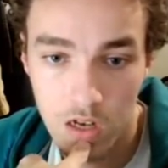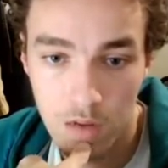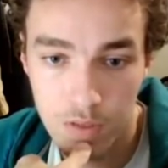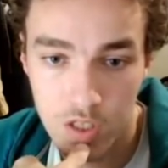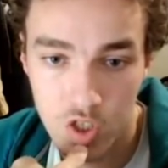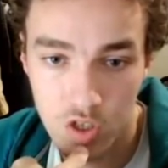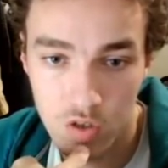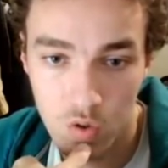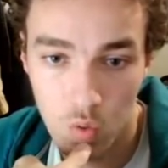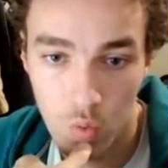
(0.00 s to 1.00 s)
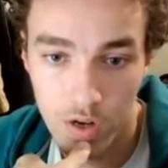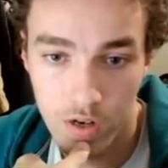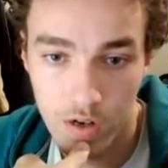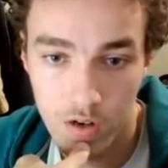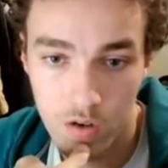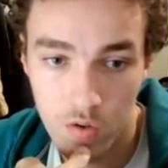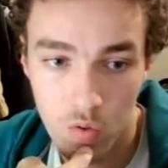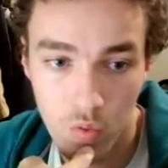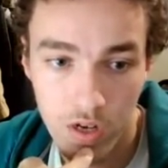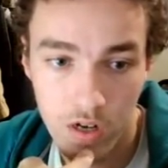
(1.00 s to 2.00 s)
position where
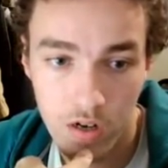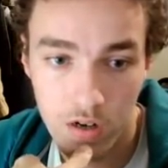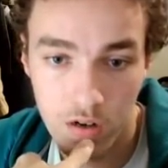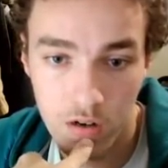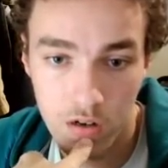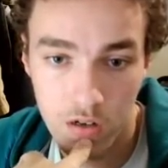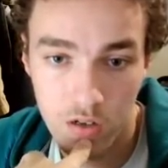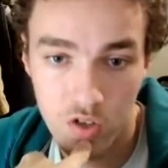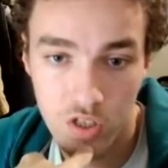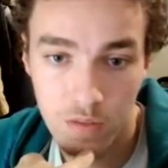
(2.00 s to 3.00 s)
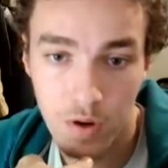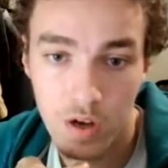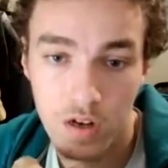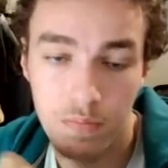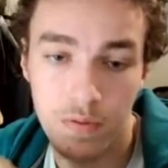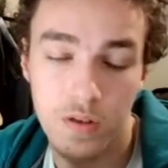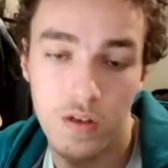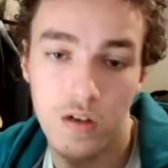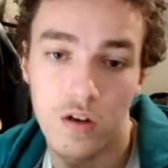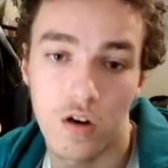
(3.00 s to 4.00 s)
we are just a pawn up
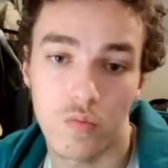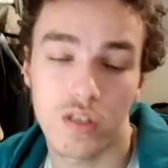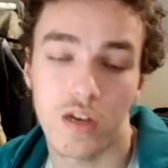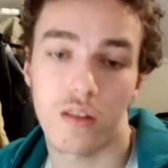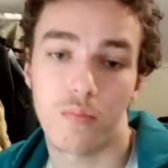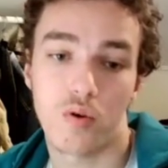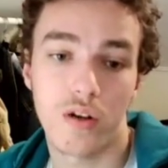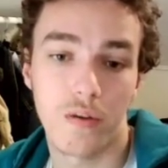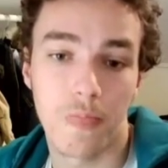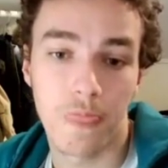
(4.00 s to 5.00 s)
on one side of the board.